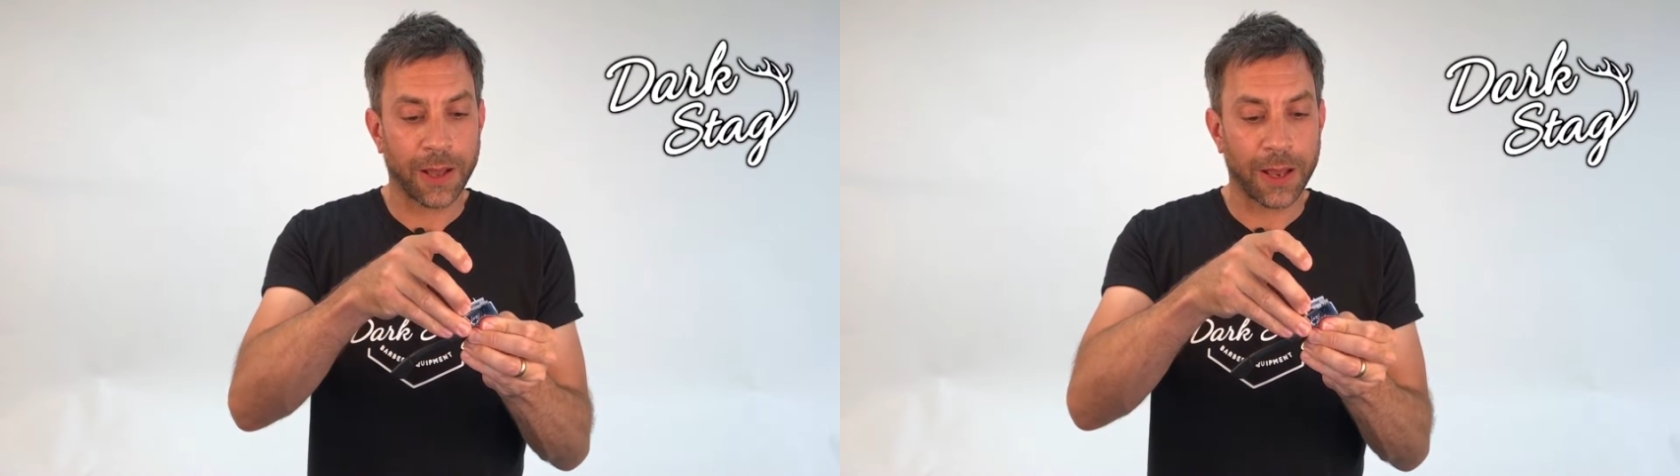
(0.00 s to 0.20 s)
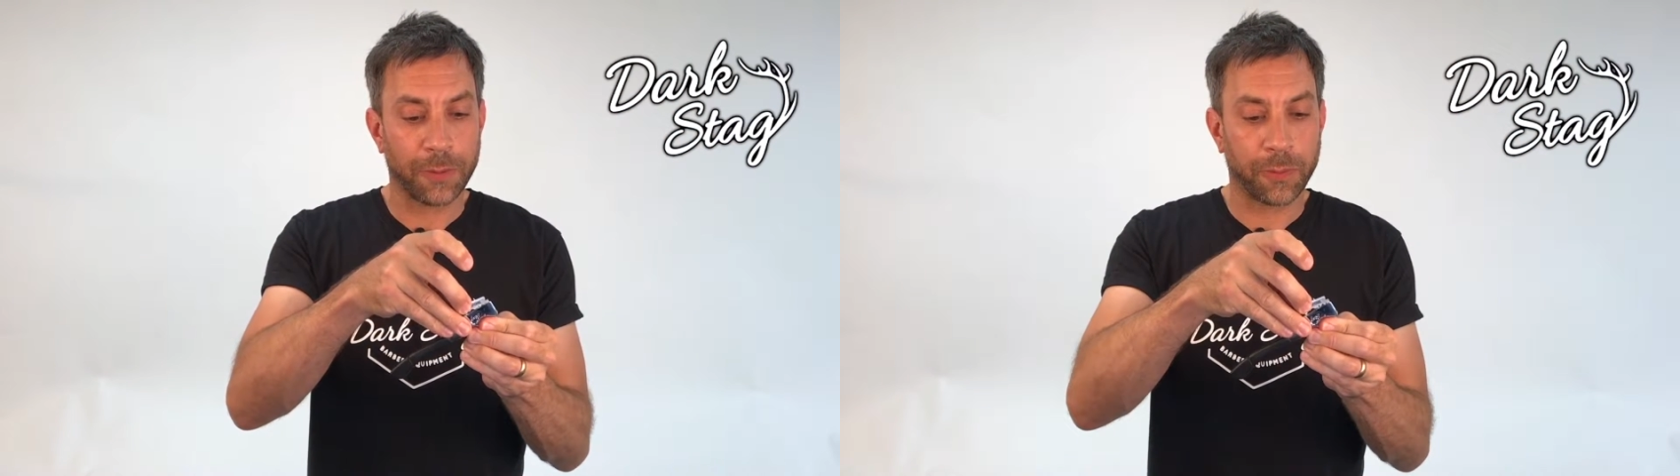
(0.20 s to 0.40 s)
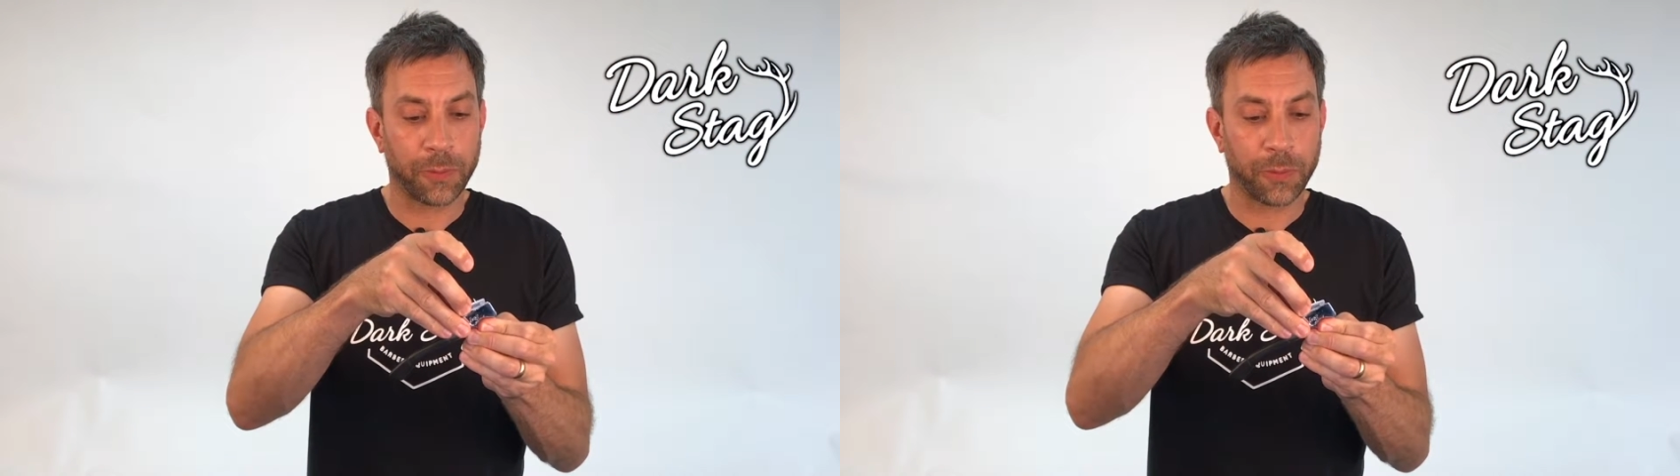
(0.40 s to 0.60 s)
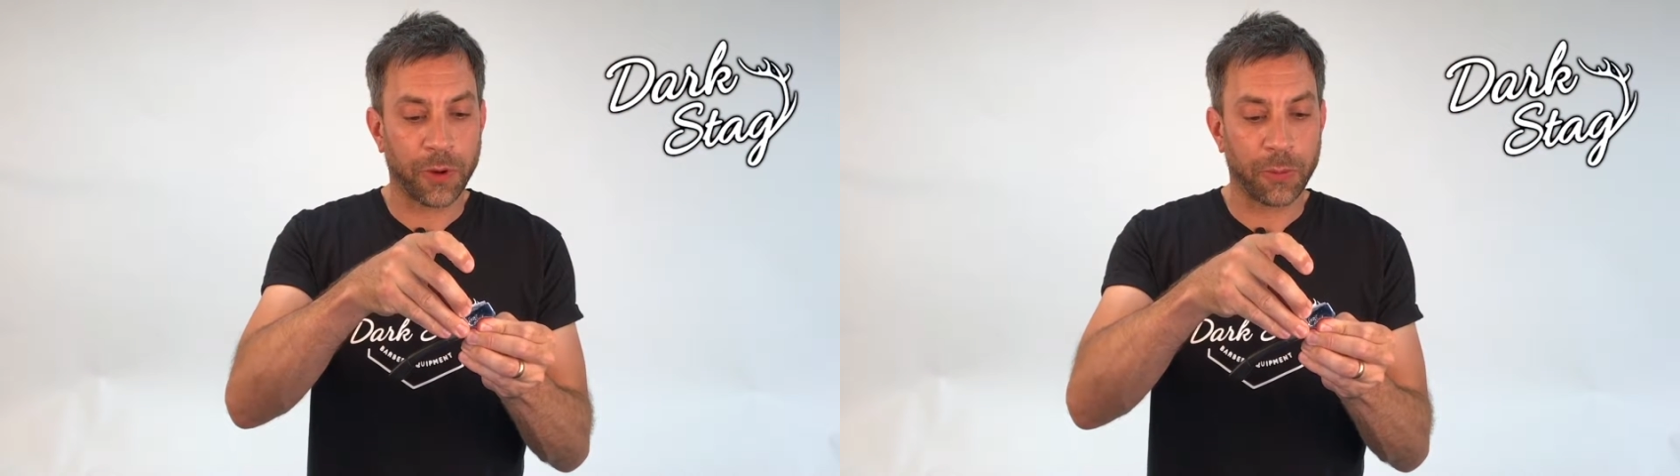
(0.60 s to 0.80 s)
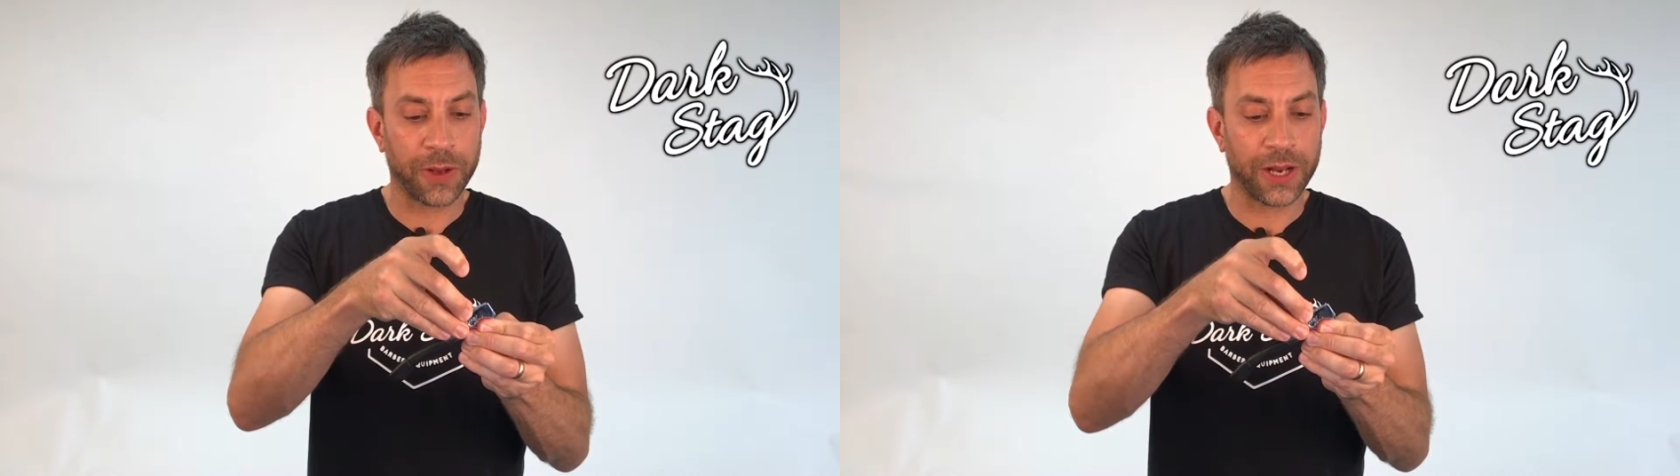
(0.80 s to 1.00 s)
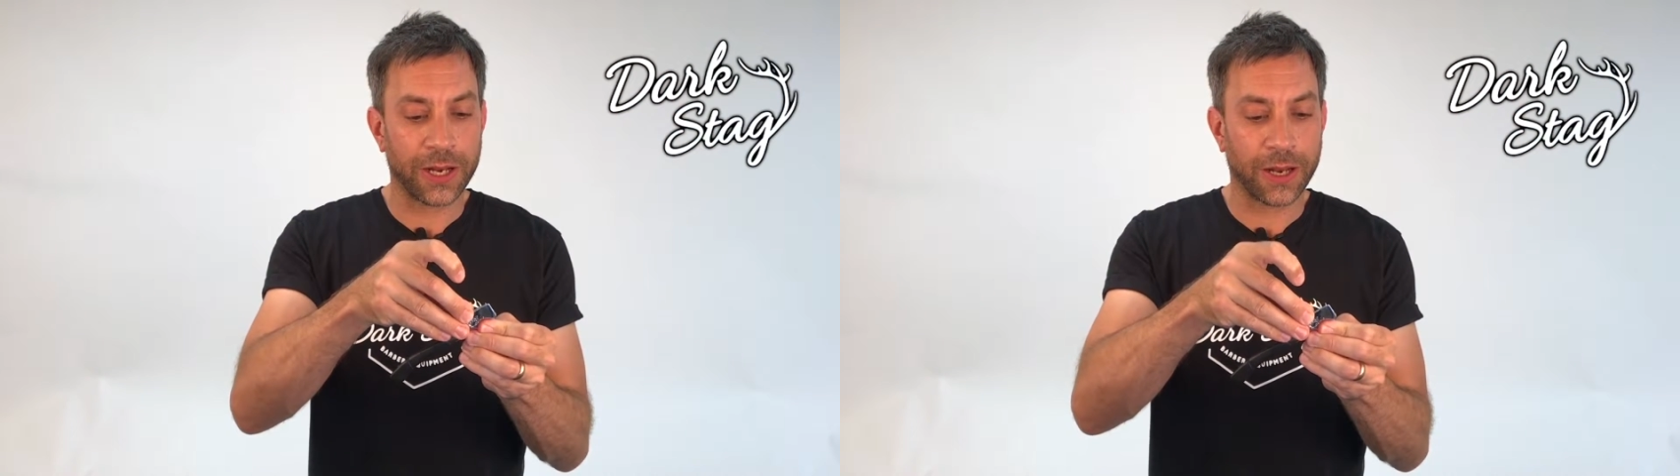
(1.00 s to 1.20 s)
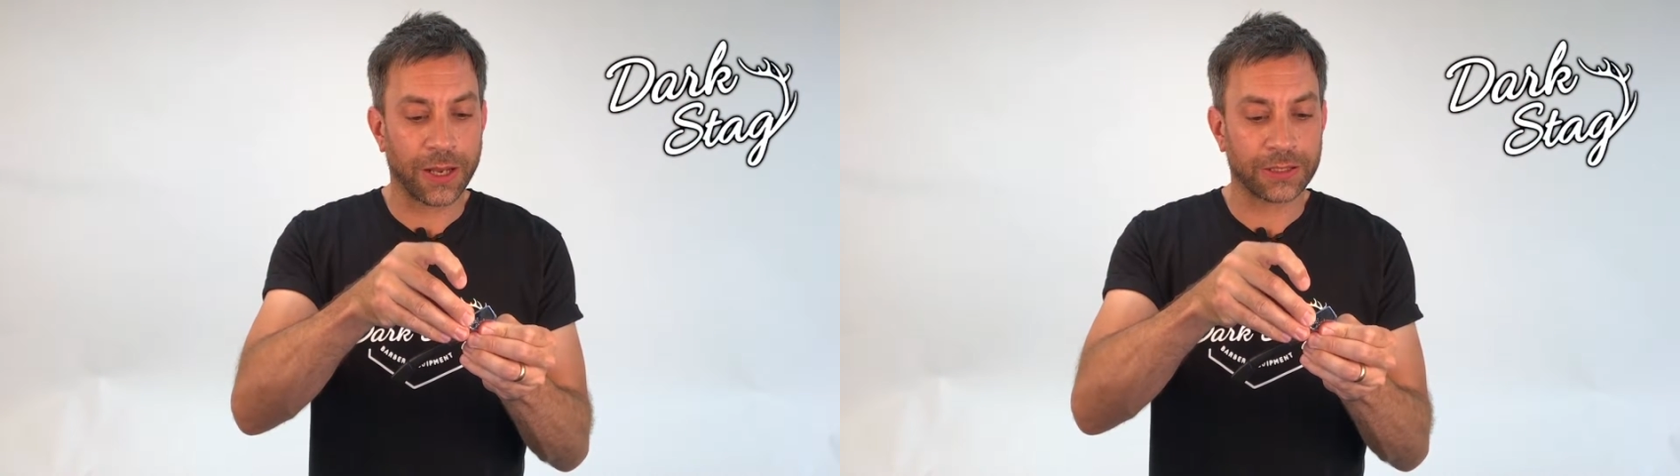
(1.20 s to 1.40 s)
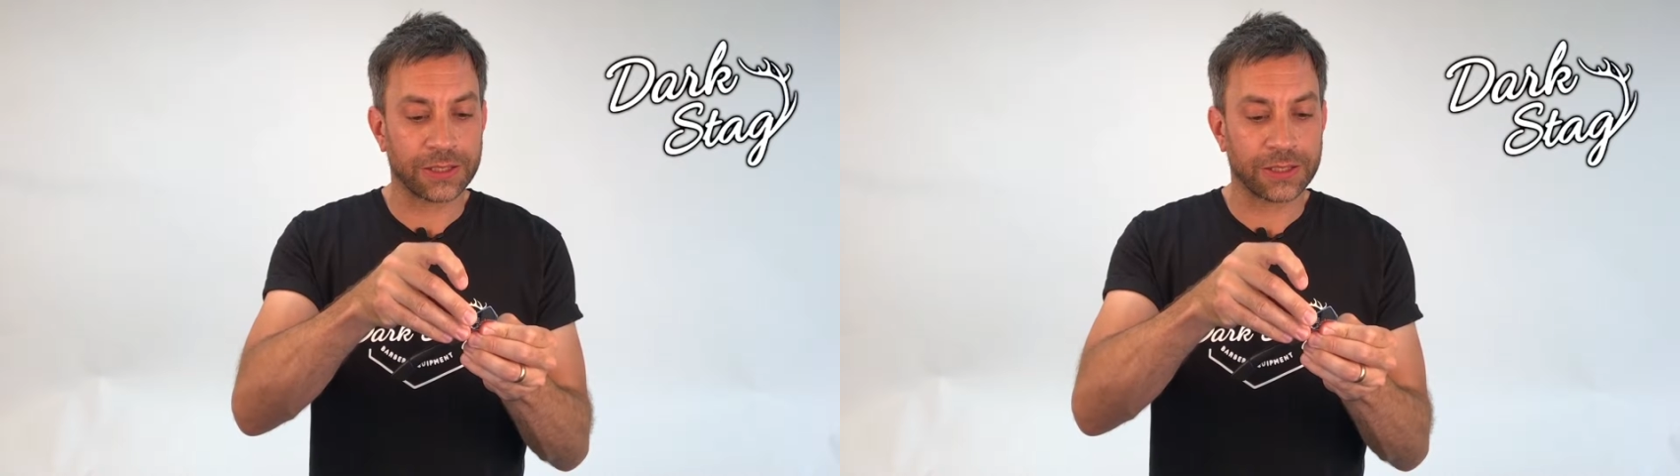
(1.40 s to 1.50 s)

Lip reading: and pop it in like